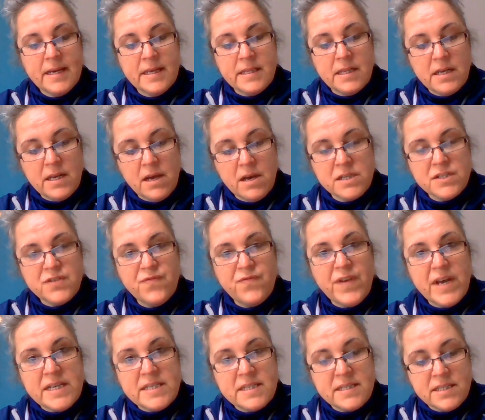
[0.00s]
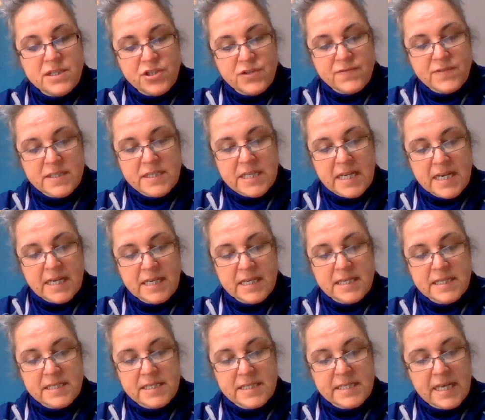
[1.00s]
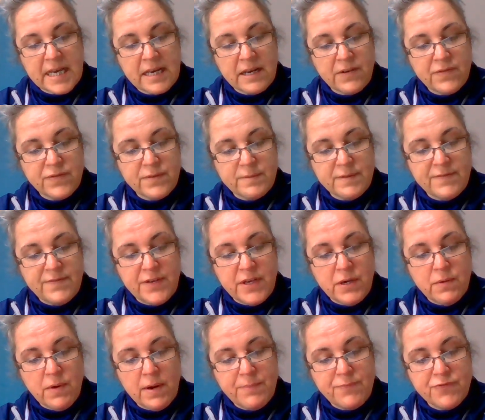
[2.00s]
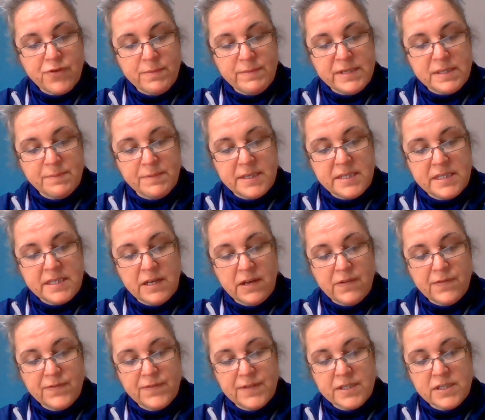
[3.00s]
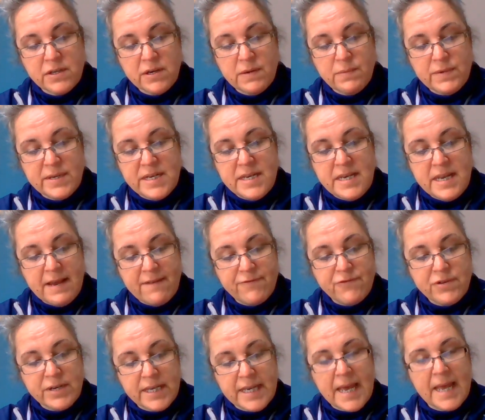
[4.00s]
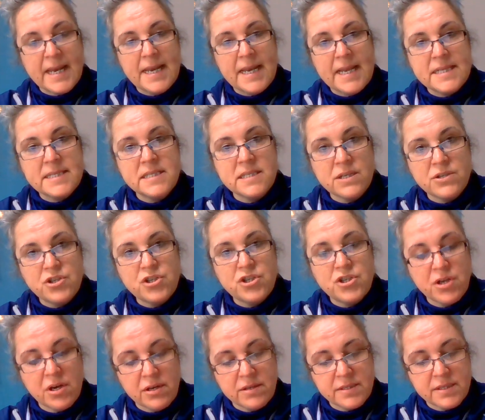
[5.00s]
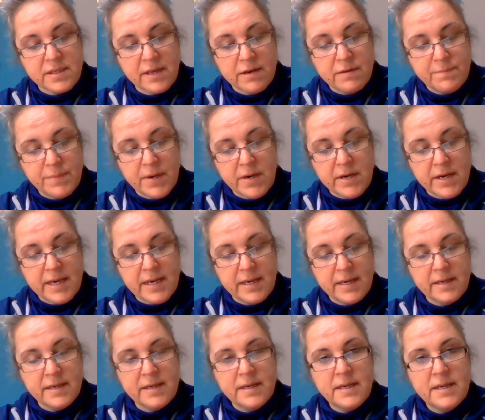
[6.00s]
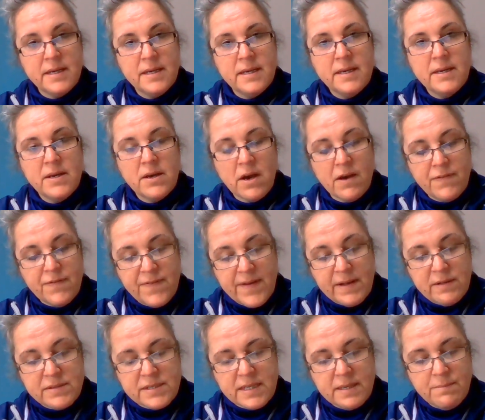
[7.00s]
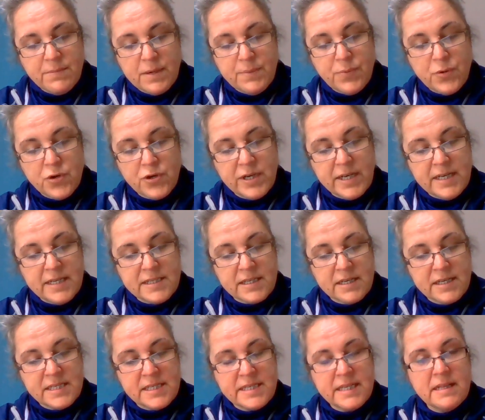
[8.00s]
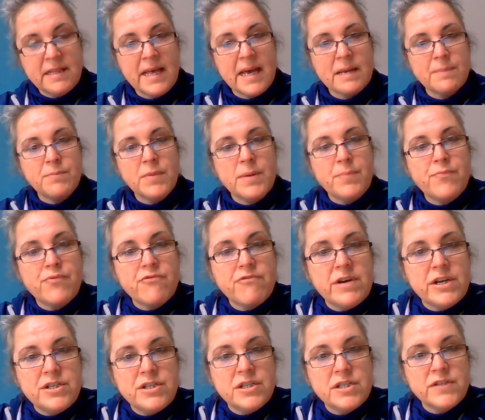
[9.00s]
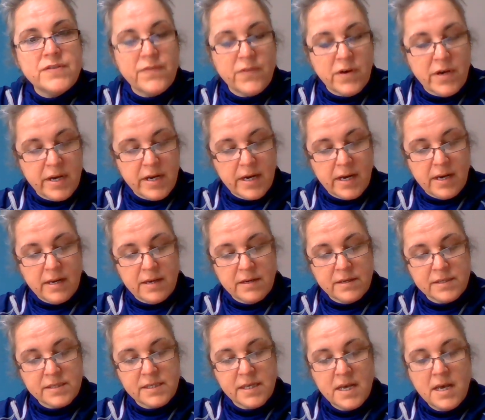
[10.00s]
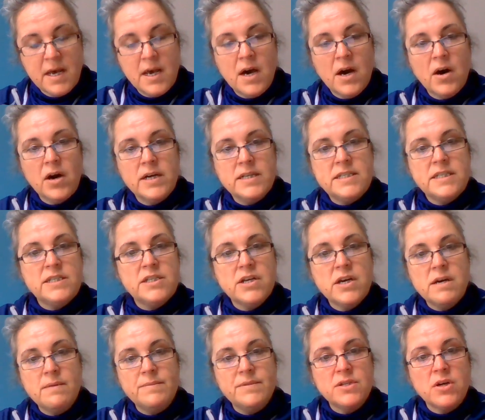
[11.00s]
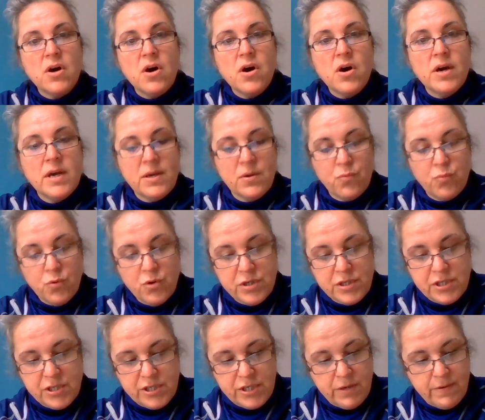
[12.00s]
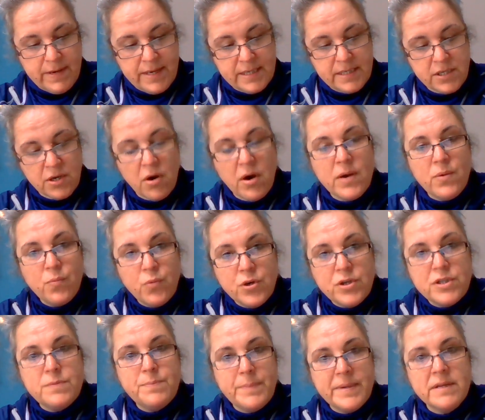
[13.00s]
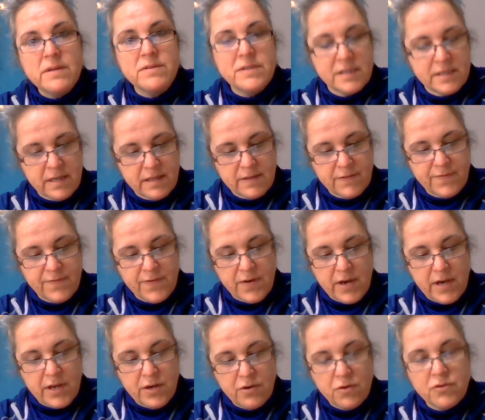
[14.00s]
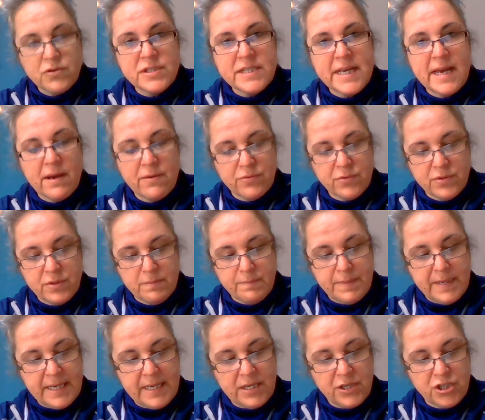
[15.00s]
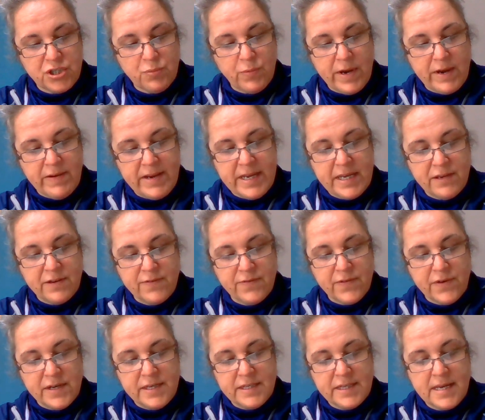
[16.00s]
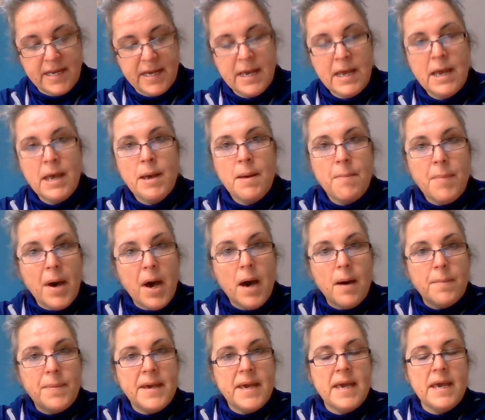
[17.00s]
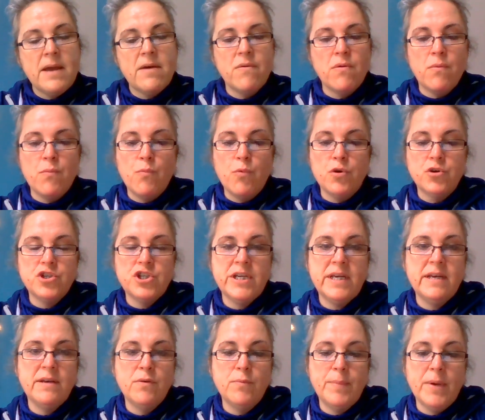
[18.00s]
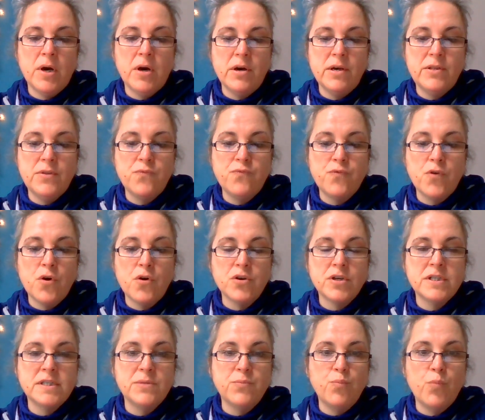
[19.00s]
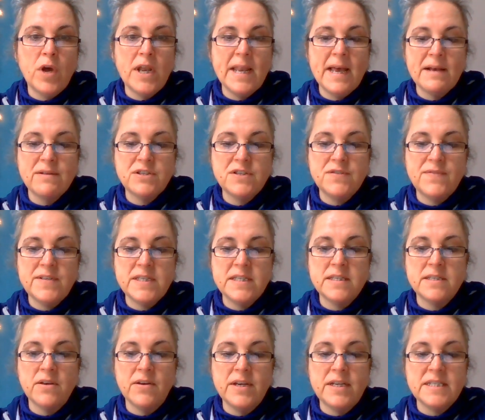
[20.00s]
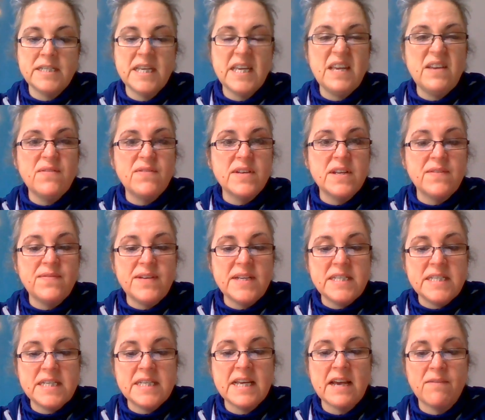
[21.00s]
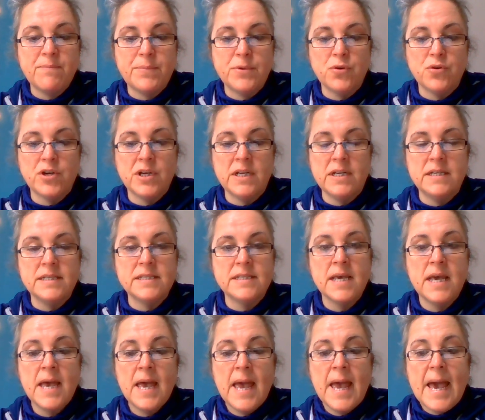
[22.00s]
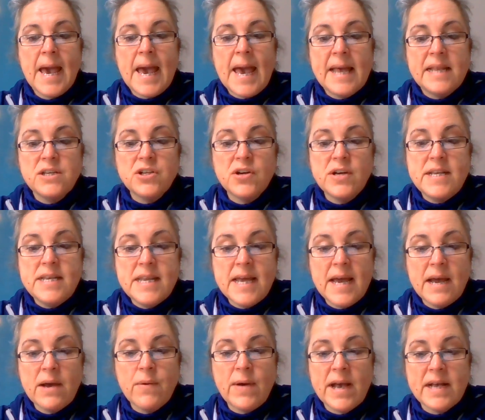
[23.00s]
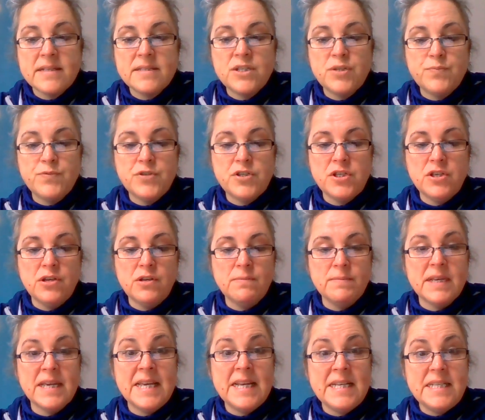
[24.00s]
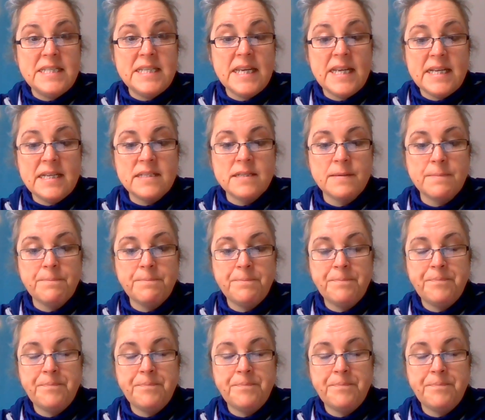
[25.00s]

At the last vestige of the tankers sank from the view, I promised myself that I would never again let such a chance go by. I felt in my pocket. I still had my precious fire glass. I determined I would do it. I would build another fire, not down on the beach where he could find it, but up here on Watch Hill behind the rocks and well out of his sight, even if he did have binoculars. And I now had to presume that he did.